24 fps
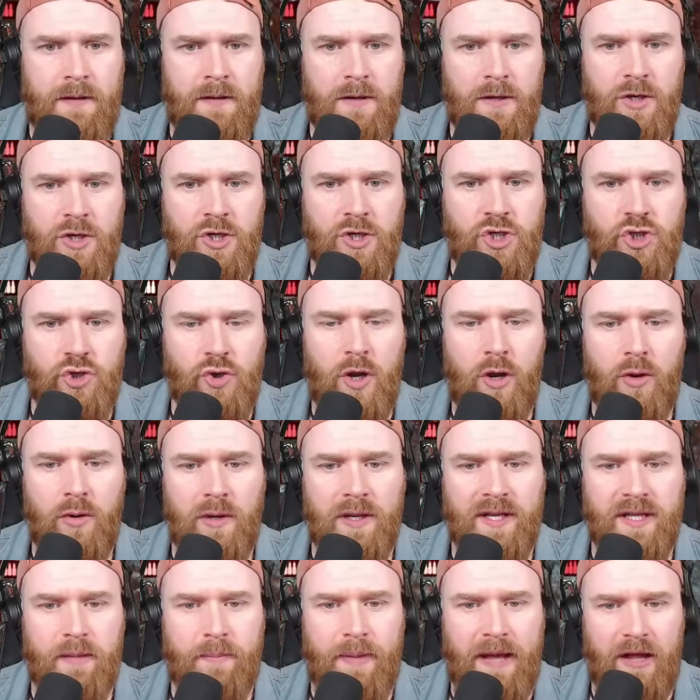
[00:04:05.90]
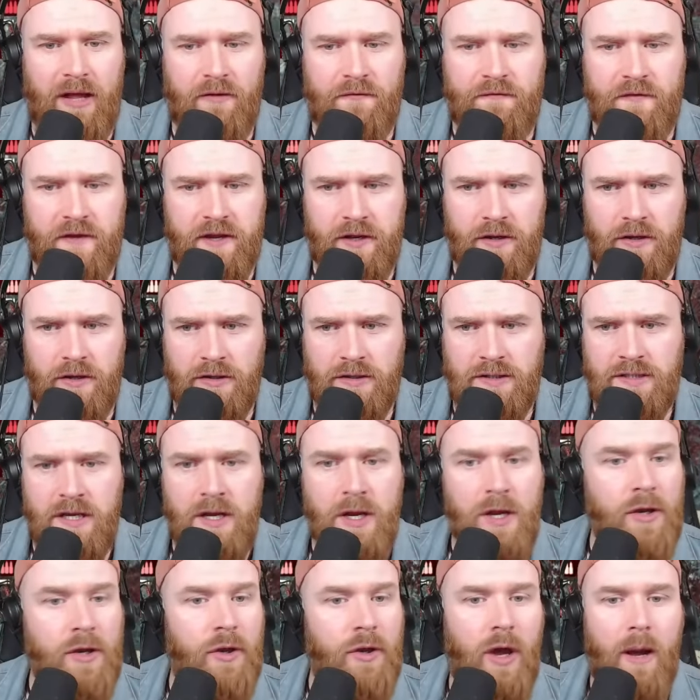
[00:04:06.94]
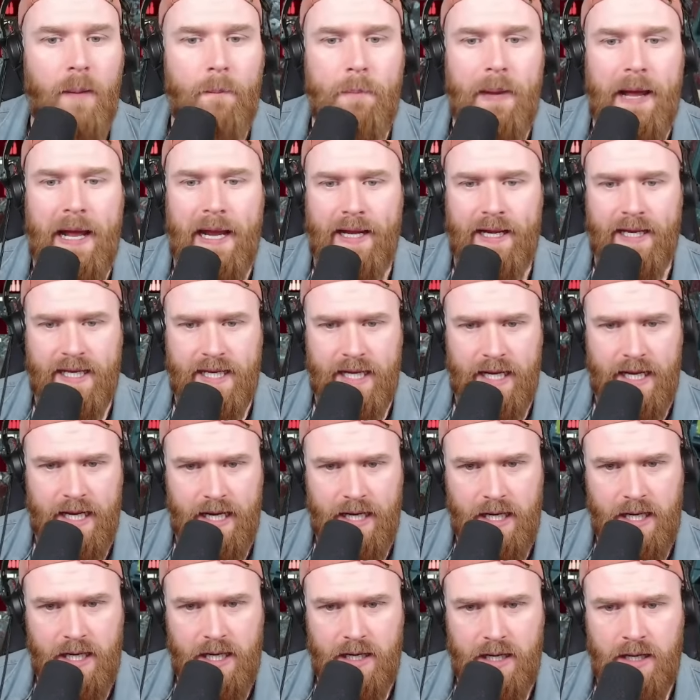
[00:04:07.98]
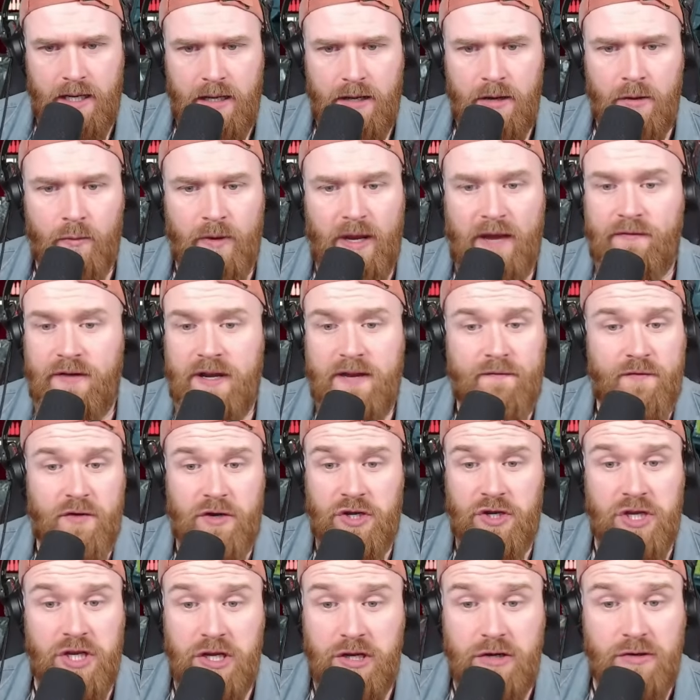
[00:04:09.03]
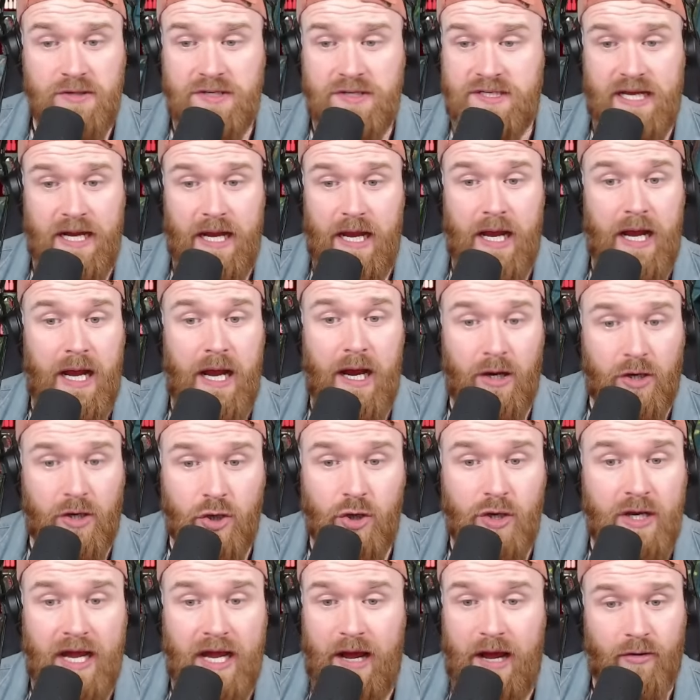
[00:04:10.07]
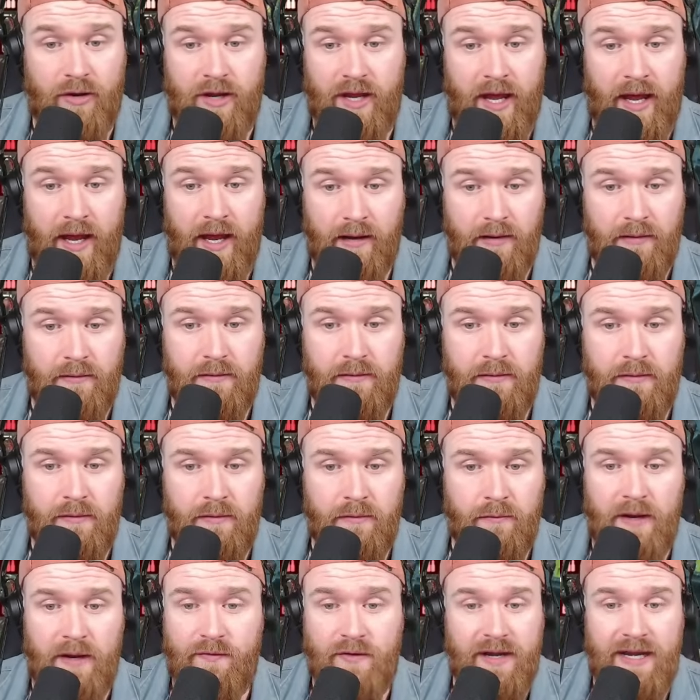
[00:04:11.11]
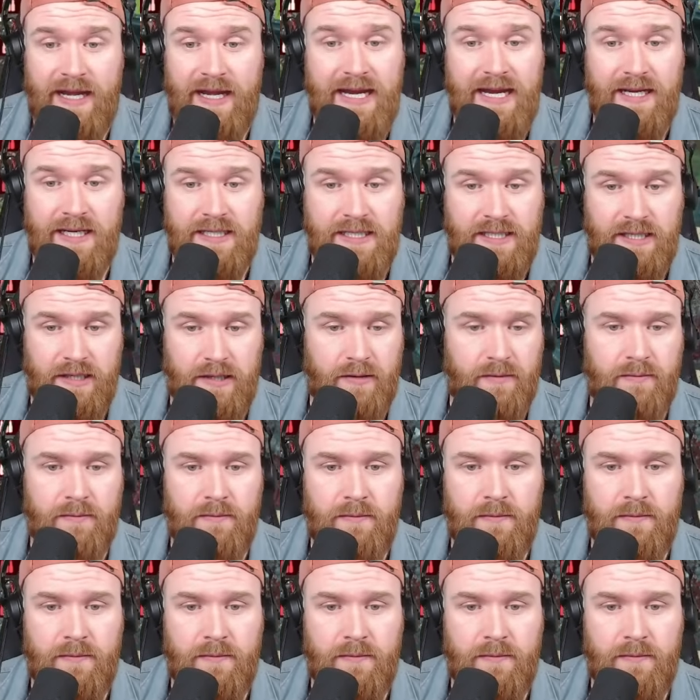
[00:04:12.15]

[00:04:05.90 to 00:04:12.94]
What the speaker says: Controlling the battlefield. Not panicking. We haven't even used our cookout yet. We haven't needed to.